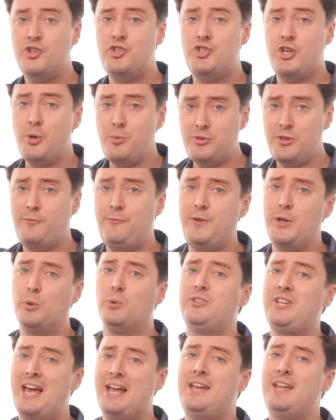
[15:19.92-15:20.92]
Shoot the fuel
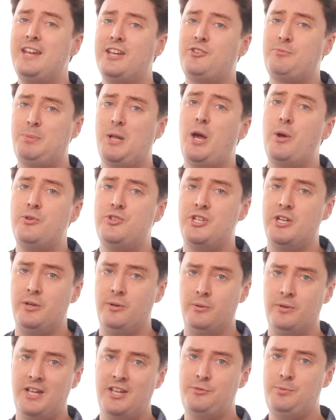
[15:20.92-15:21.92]
tank and explode you.
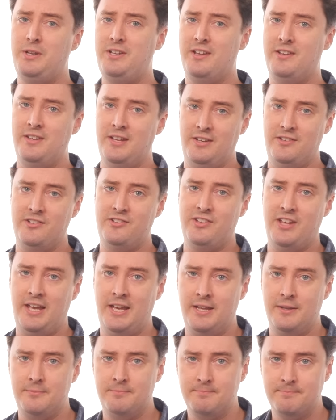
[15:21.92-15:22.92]
Guess we did need to say
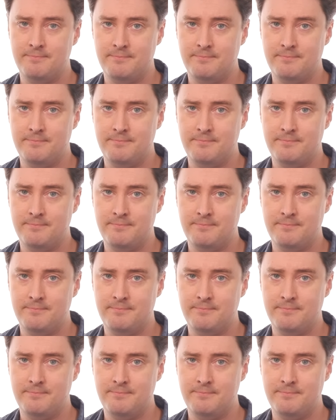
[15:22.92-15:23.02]
it.